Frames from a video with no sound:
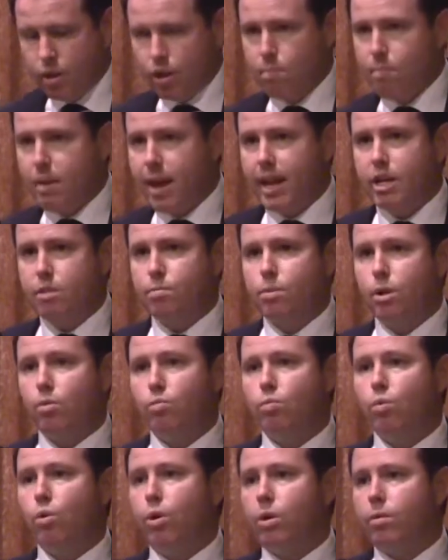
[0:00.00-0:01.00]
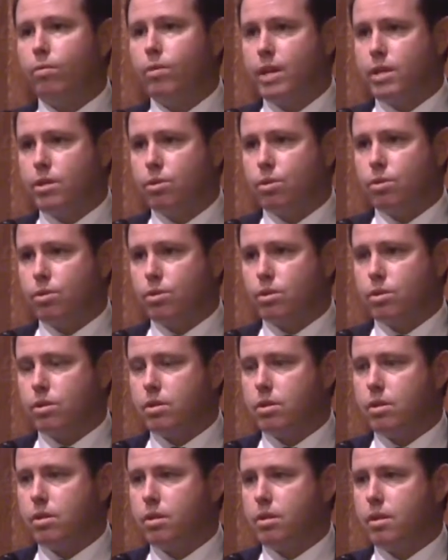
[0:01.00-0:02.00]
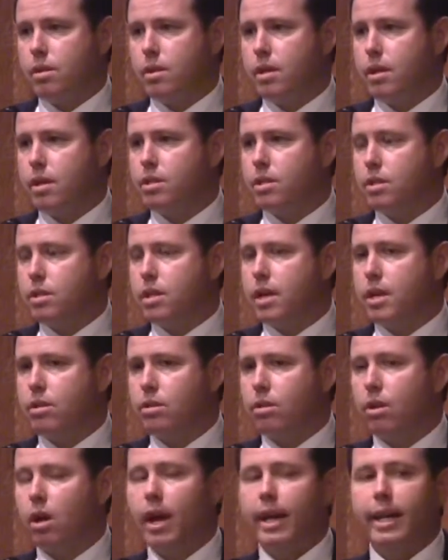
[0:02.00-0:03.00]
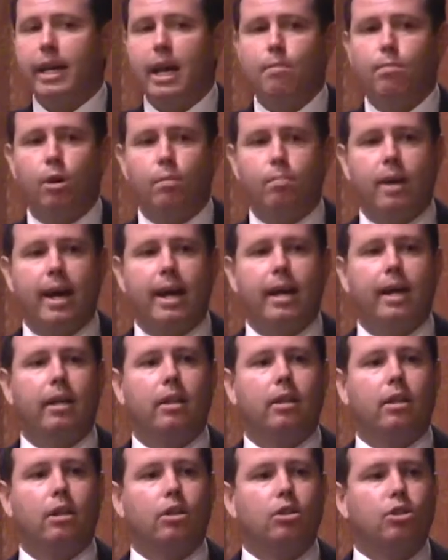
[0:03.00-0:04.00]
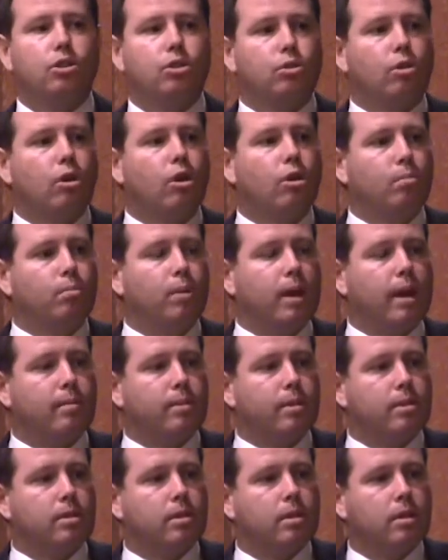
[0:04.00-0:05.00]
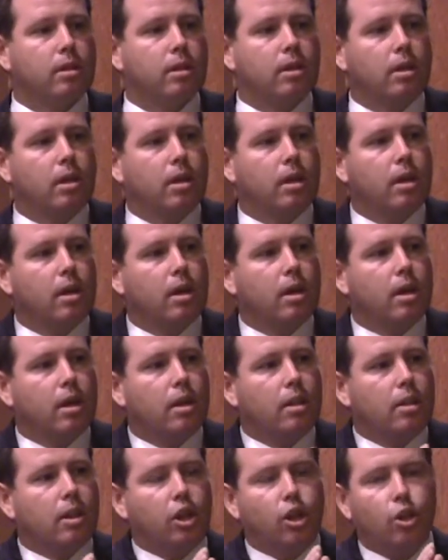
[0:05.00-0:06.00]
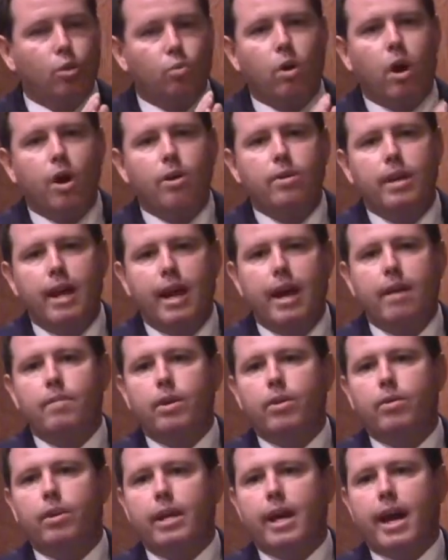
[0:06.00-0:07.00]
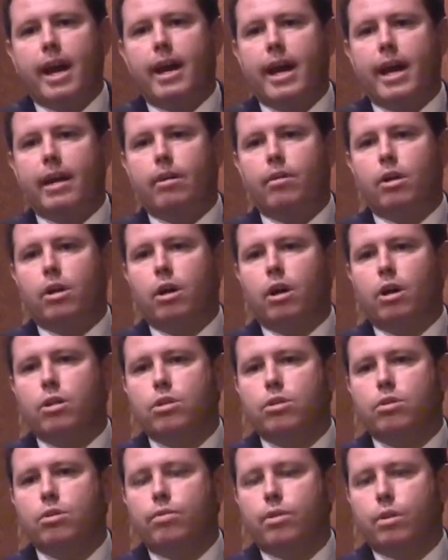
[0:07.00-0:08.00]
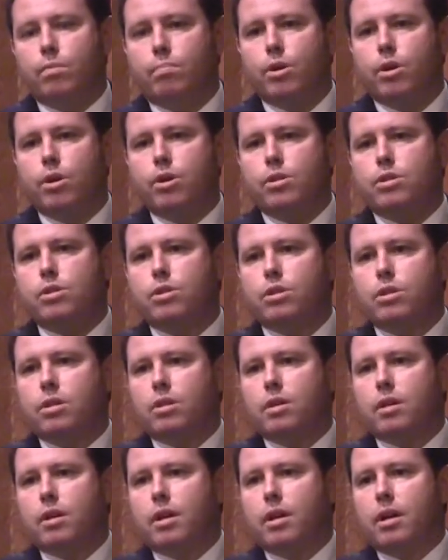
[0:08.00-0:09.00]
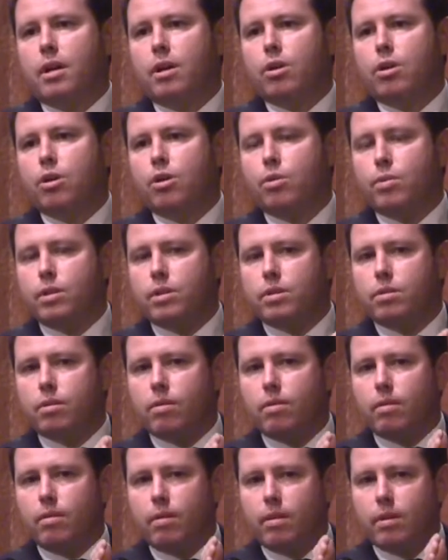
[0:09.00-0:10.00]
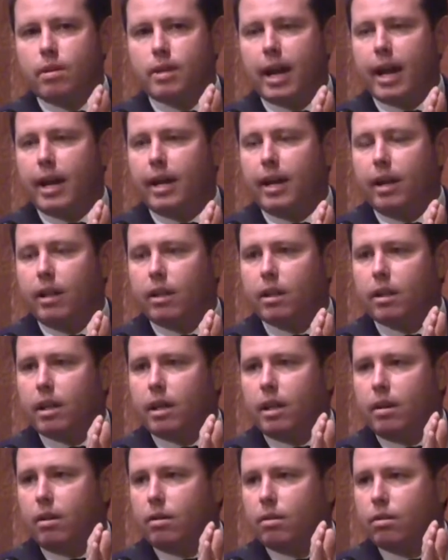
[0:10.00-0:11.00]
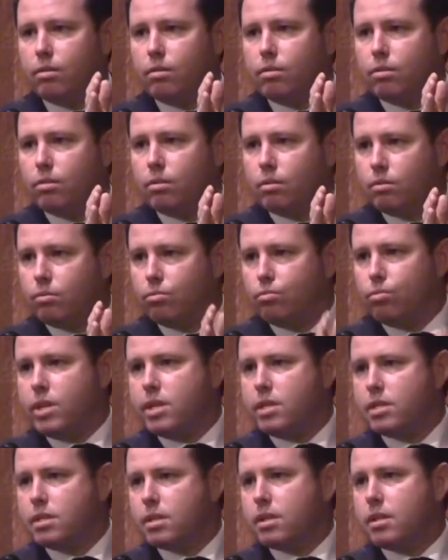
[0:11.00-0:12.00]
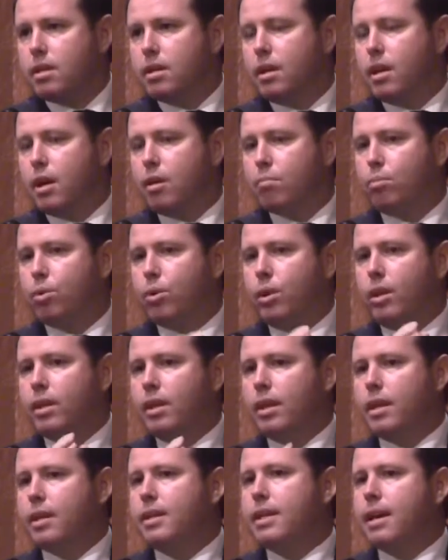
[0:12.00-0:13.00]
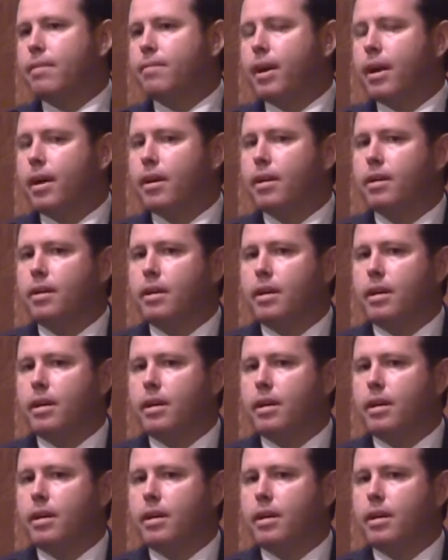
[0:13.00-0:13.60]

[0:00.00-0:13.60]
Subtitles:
The management of water resources is essential. I keep on making the strong premise that you won't have irrigated agriculture if the person who is taking the risk and putting the endeavour